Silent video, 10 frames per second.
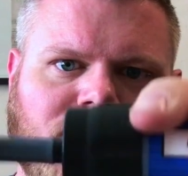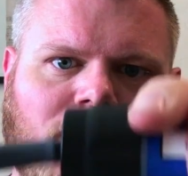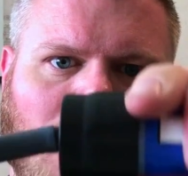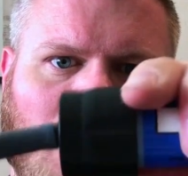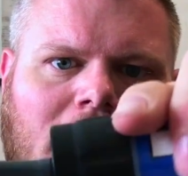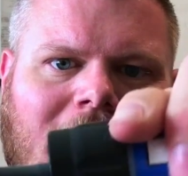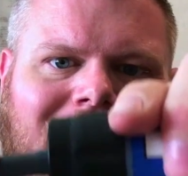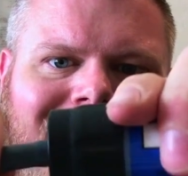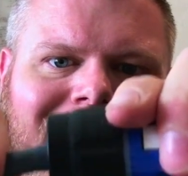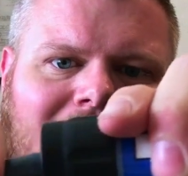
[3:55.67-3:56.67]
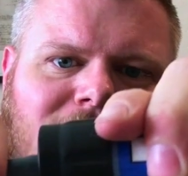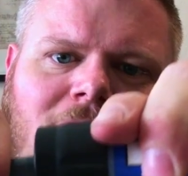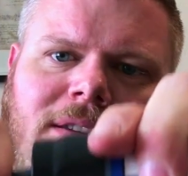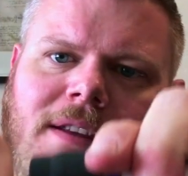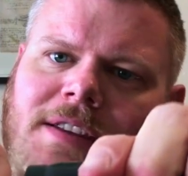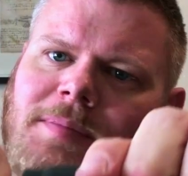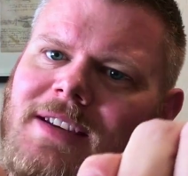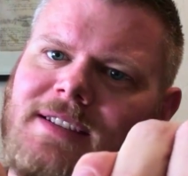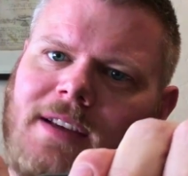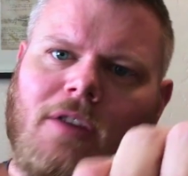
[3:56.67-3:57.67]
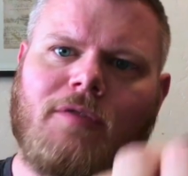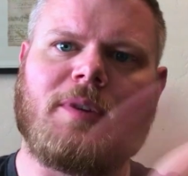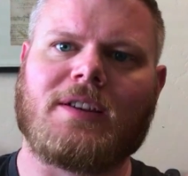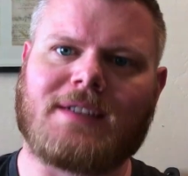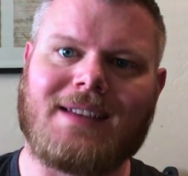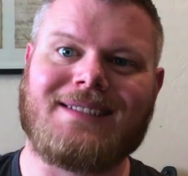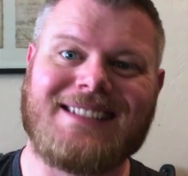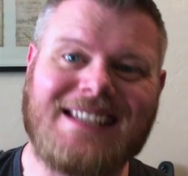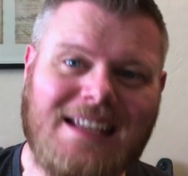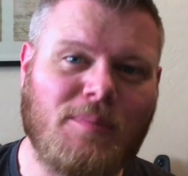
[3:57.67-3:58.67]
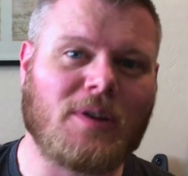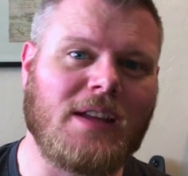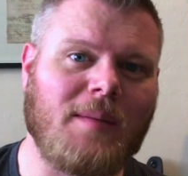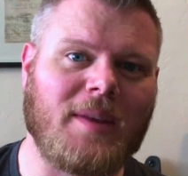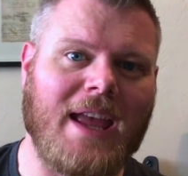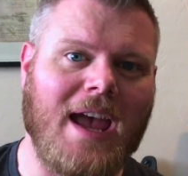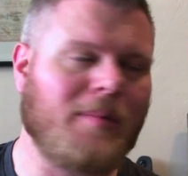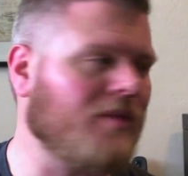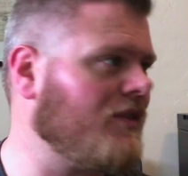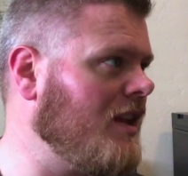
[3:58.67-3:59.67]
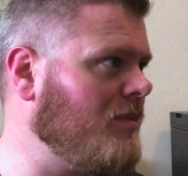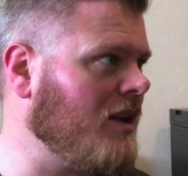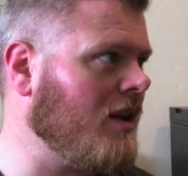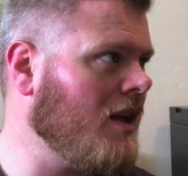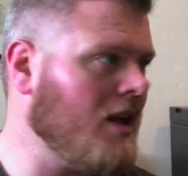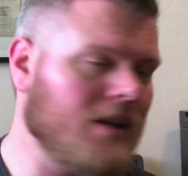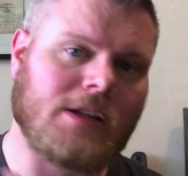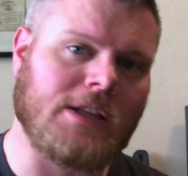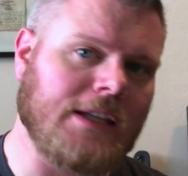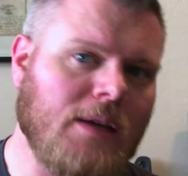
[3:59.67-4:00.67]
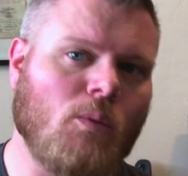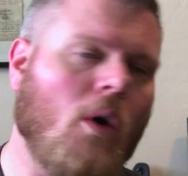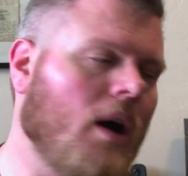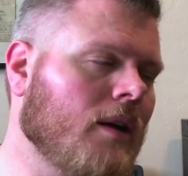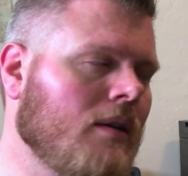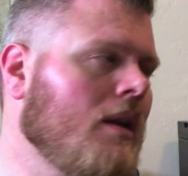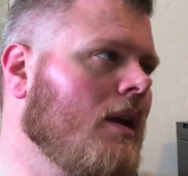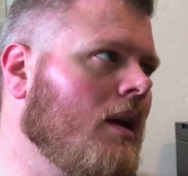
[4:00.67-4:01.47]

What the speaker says: So I have not done this myself because I typically am in the habit of keeping clean water